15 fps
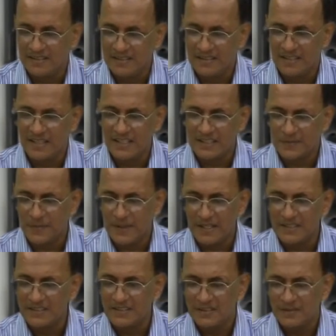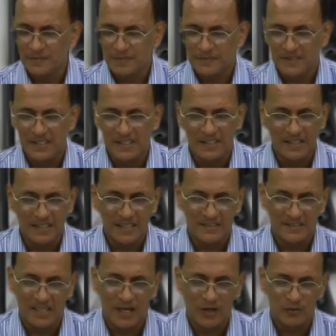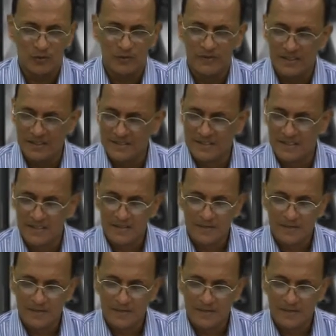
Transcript: the next page indicates out of these